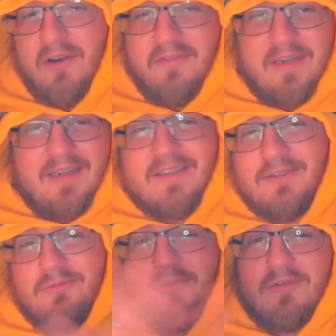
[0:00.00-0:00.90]
He doesn't
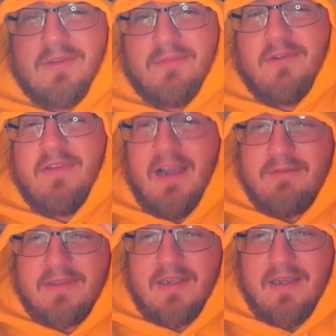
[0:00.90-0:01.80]
ruin the movie. I
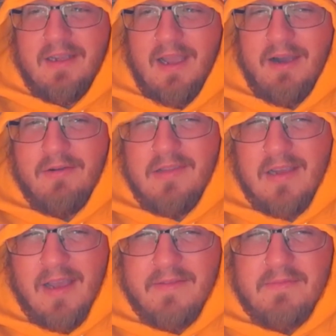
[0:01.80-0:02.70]
was like, how are they gonna
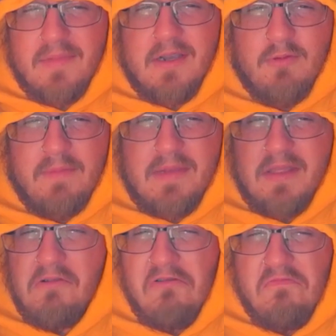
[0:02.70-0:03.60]
have him be quippy the
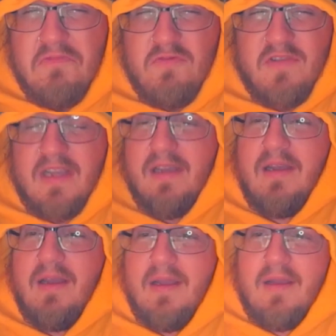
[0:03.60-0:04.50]
whole movie?
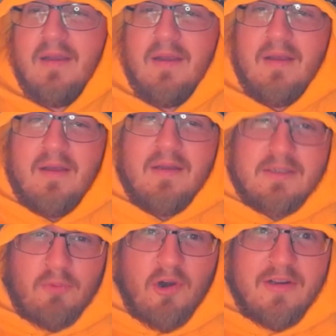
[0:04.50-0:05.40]

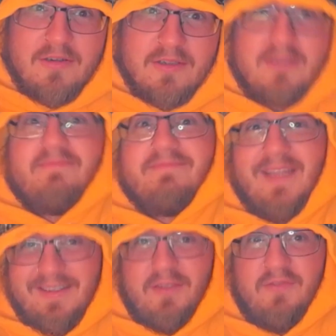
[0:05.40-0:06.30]
Spoilers,
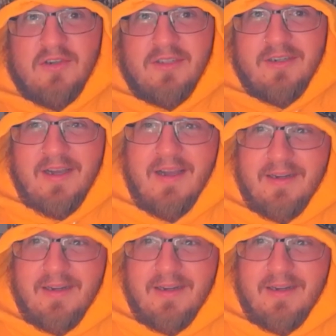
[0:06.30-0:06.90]
he's the first to die.